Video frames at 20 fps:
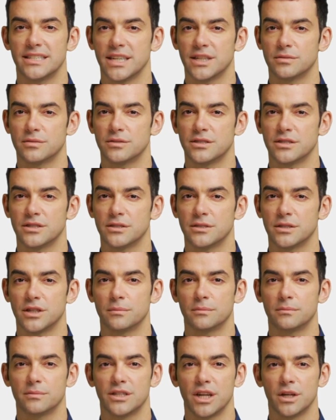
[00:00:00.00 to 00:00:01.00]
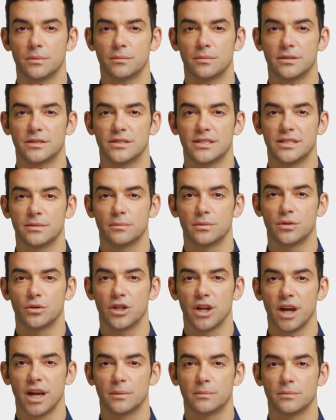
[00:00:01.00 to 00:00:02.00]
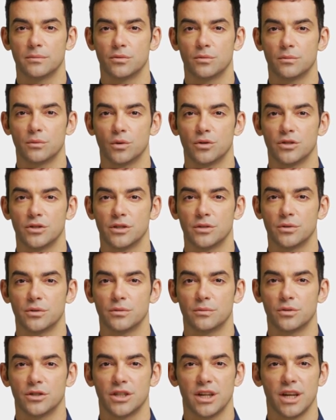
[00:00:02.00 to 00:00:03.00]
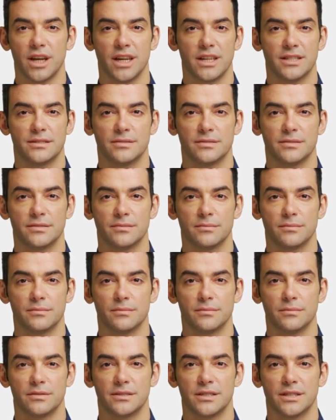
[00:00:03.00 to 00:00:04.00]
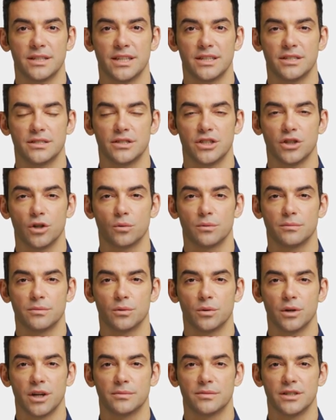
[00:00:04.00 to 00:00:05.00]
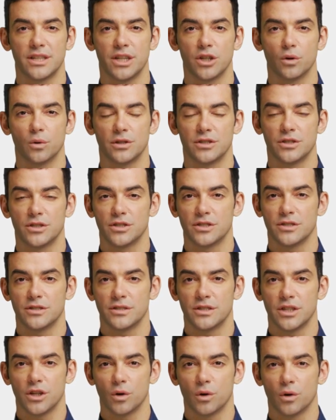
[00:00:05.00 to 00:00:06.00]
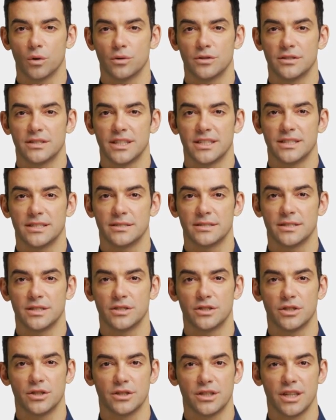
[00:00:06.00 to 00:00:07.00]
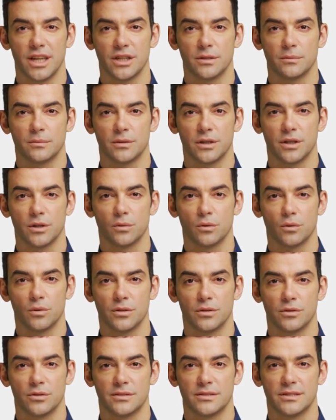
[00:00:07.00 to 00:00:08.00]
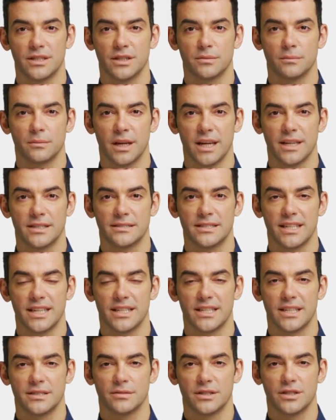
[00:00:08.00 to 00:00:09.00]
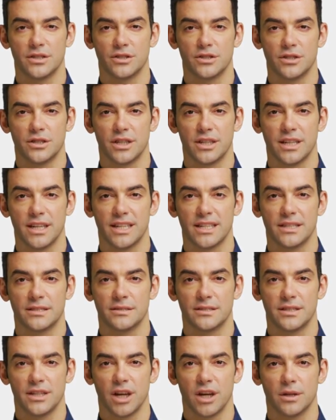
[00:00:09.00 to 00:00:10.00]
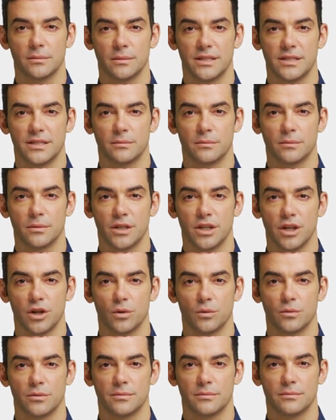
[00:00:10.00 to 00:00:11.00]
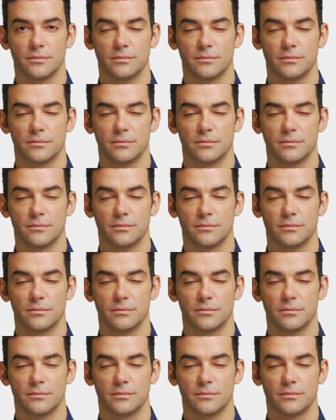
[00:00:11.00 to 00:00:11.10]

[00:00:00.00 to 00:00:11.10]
to give us a thumbs up and subscribe for more useful guides. Let us know if you have any questions or need additional help with your SunPass activation in the comments below.